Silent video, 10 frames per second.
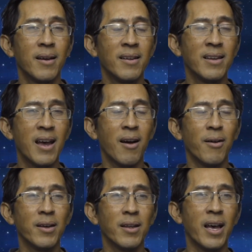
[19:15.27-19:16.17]

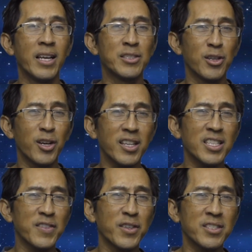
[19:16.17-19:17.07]
Now, as you look at
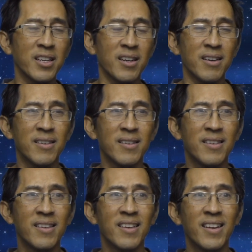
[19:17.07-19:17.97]
this verse here,
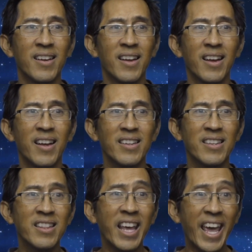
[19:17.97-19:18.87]

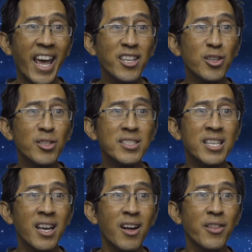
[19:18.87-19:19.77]
did the angels
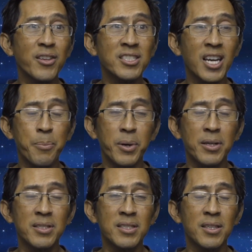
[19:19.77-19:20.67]
tell the
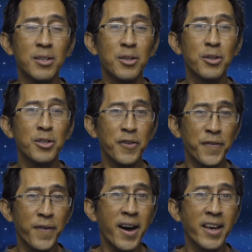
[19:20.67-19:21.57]
shepherds to
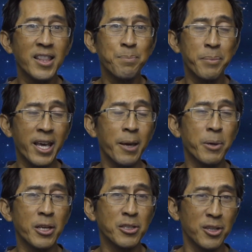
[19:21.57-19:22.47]
find the
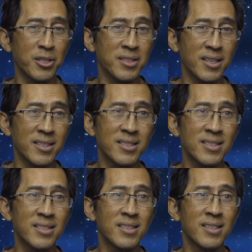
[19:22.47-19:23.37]
baby
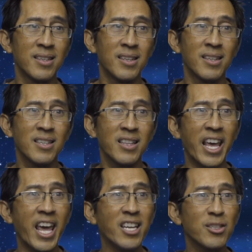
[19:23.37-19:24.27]
Jesus? Did the
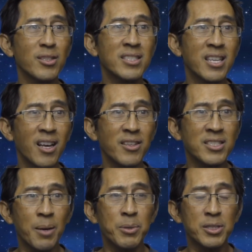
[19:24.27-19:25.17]
angels tell the
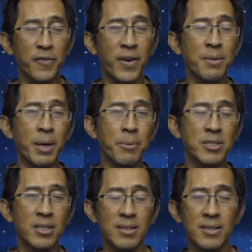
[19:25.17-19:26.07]
shepherds to find the baby
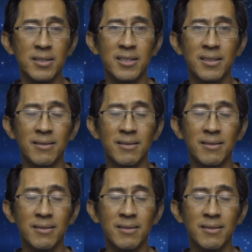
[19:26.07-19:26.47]
Jesus?